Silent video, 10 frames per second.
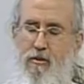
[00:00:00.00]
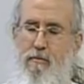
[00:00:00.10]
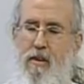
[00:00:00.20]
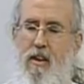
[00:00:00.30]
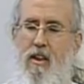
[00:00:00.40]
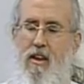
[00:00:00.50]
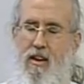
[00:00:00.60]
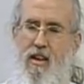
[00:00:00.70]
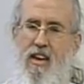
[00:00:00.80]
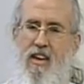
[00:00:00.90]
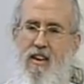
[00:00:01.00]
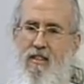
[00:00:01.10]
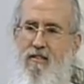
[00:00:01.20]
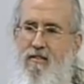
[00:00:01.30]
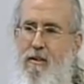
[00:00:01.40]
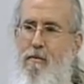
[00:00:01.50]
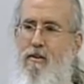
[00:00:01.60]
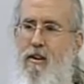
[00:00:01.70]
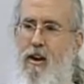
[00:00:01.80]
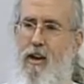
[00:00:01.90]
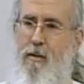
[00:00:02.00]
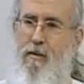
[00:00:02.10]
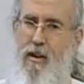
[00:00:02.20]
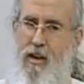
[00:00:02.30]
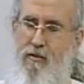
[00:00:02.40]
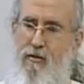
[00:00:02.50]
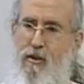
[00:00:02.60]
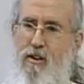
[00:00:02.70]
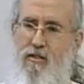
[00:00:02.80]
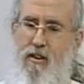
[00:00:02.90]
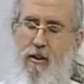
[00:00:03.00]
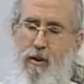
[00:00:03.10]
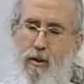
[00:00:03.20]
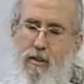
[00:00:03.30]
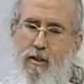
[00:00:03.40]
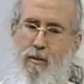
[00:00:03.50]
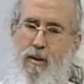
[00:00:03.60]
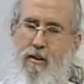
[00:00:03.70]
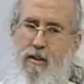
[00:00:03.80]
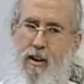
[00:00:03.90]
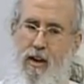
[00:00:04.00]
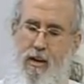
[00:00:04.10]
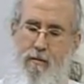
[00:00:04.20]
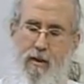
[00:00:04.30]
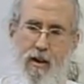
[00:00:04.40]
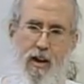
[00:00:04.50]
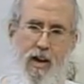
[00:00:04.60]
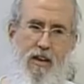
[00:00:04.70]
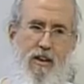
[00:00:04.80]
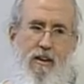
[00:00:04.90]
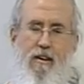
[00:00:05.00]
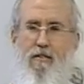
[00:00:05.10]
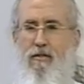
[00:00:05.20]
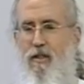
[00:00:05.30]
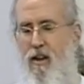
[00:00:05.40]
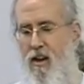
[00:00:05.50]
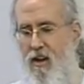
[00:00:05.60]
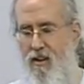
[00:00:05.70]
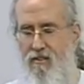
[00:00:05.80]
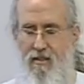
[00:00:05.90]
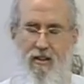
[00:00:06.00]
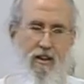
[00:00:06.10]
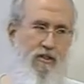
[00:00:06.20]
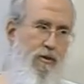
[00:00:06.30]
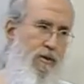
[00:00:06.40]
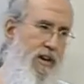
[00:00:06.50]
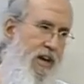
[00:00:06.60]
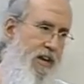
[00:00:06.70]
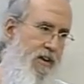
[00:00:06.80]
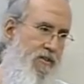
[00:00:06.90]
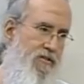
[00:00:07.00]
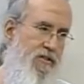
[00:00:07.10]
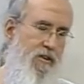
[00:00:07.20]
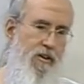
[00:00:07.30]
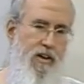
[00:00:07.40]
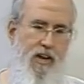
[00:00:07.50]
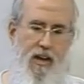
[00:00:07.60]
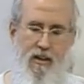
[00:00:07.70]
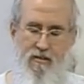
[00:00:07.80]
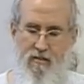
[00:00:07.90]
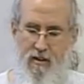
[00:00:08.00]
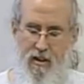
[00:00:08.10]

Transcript: humidity and heat in the summertime and freezing cold in the wintertime. And you get floods and tornadoes and hurricanes.